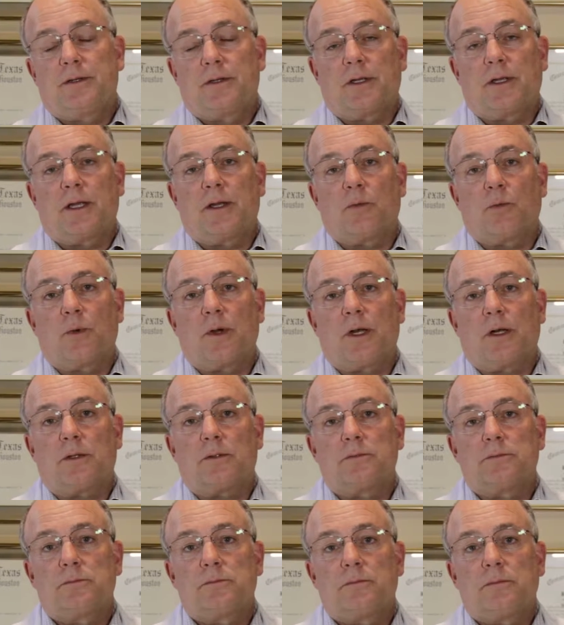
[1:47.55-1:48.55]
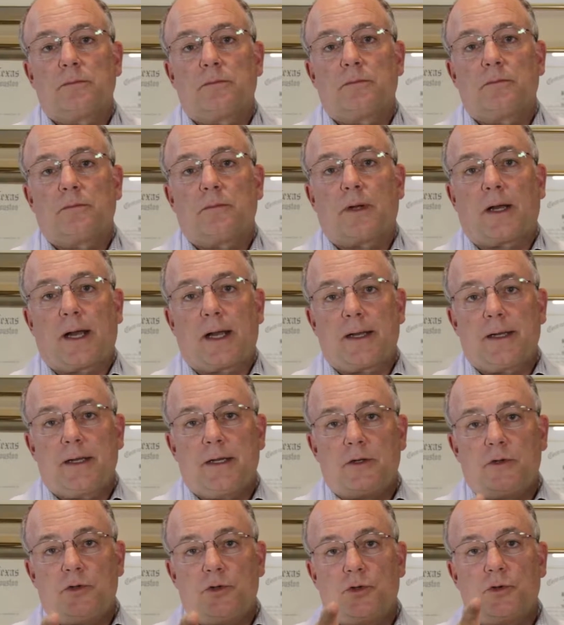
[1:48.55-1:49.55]
to get well. I
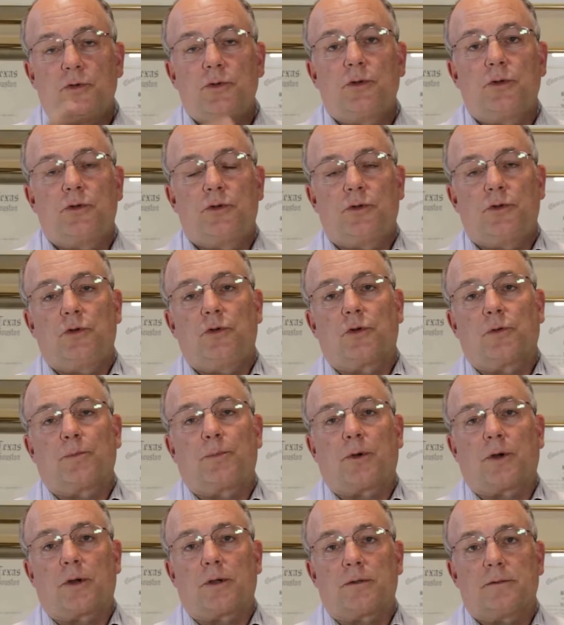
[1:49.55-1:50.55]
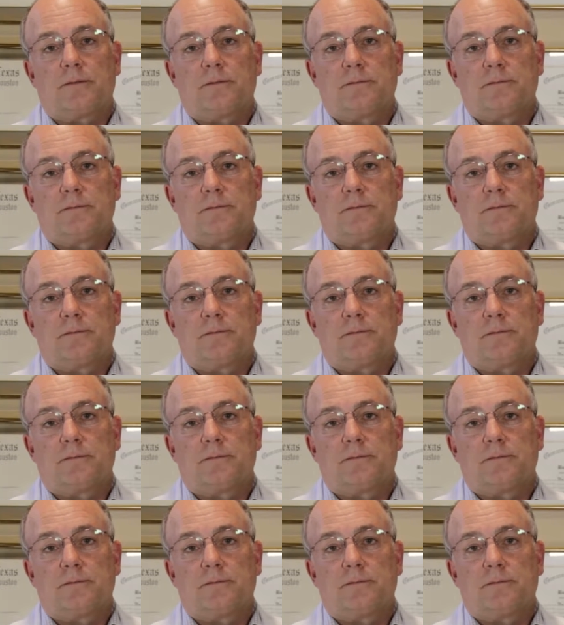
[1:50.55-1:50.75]
need you to do your part,